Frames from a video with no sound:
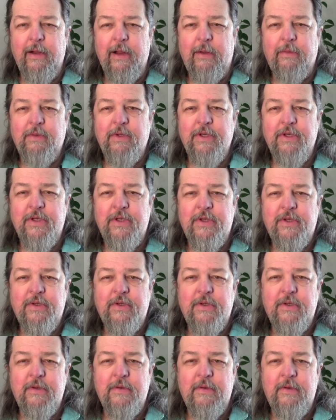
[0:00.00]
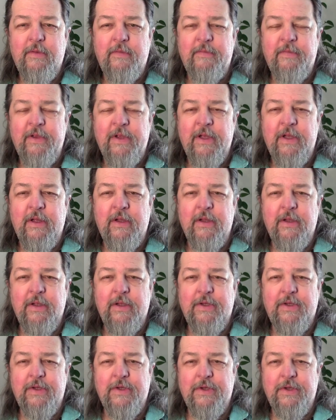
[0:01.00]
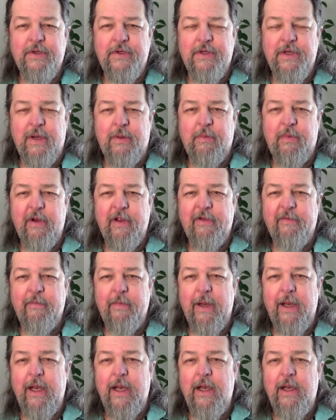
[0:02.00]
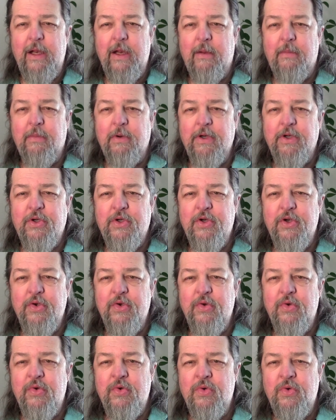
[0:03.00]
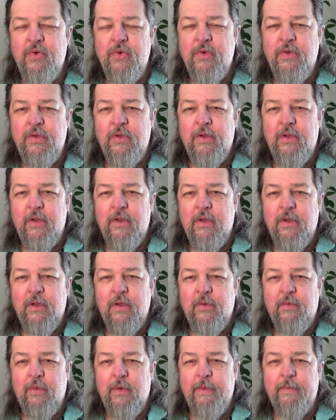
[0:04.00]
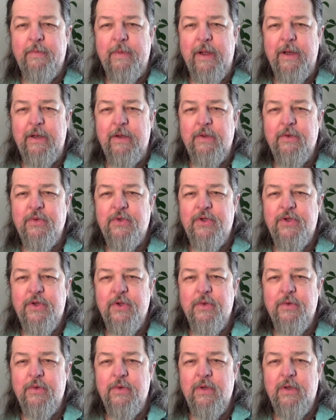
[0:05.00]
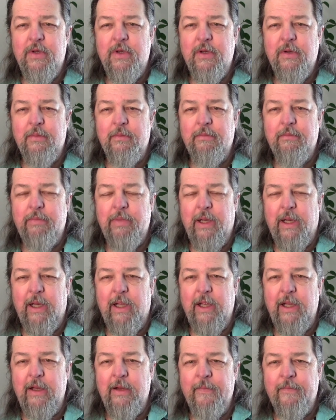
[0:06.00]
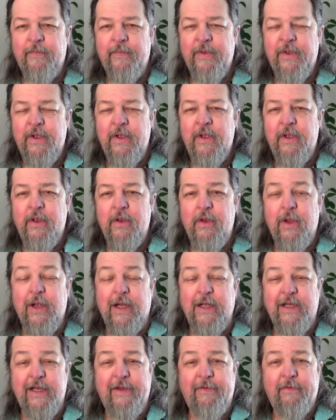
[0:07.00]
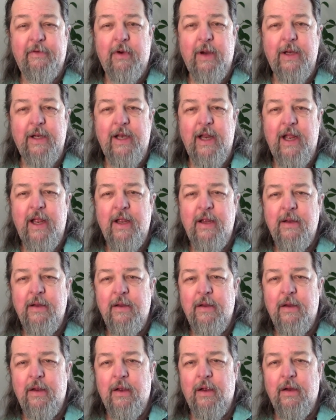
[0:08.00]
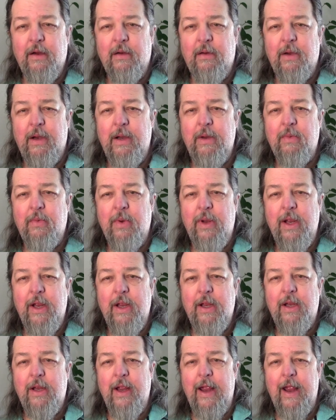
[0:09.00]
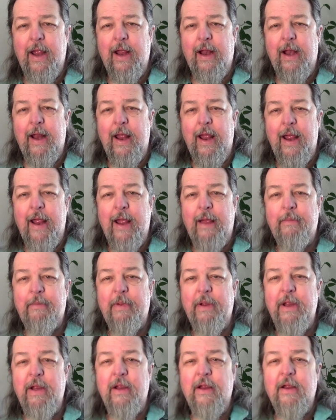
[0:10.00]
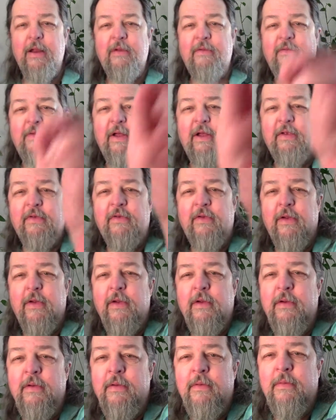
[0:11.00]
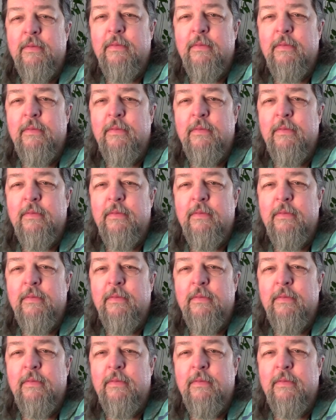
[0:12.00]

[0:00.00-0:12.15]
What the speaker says: This is a summary of meeting number two with my new student, Billie. You guys have a great day, a great week, and happy investing.